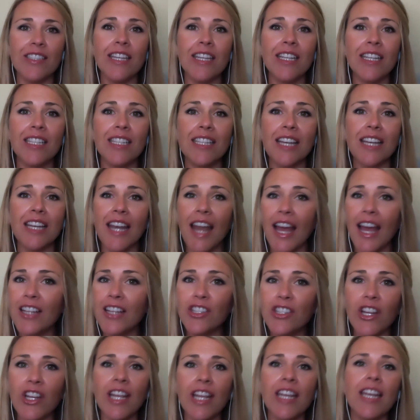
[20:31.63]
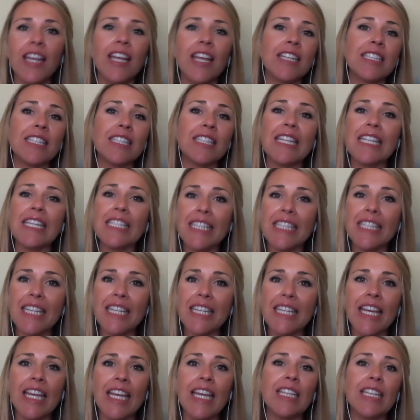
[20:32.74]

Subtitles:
It is connection, it's listening,